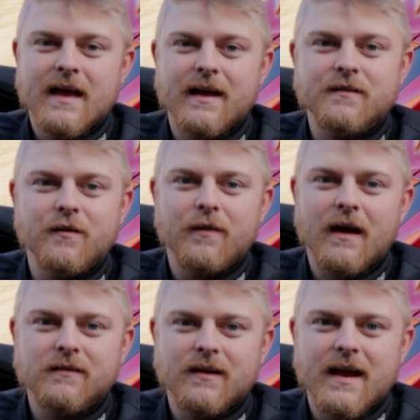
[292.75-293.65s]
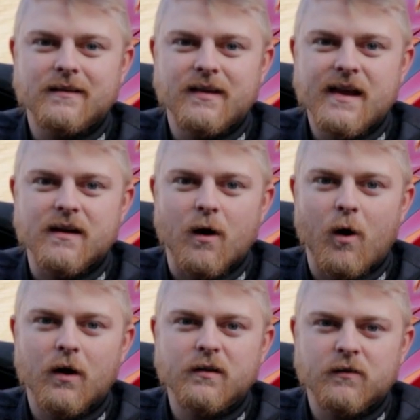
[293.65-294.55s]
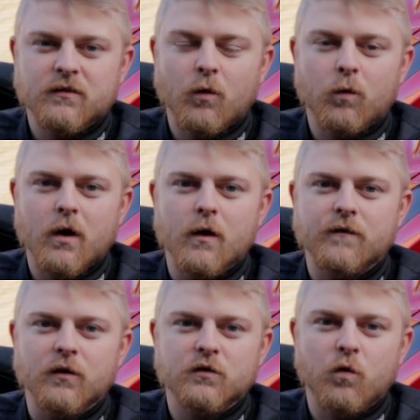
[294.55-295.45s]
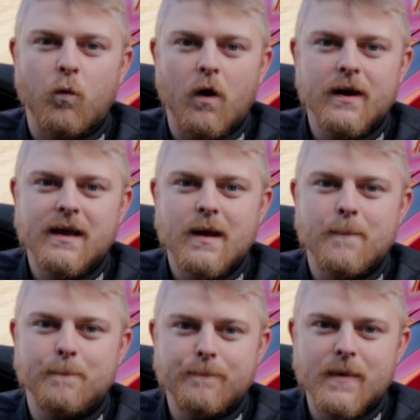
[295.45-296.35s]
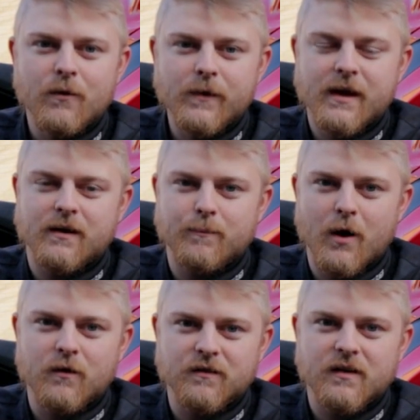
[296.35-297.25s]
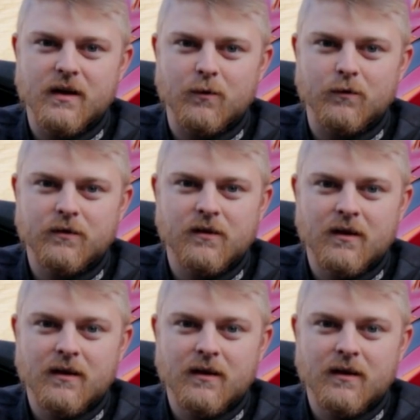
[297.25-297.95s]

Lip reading: in 2018, Honda sold over 20 million motorcycles.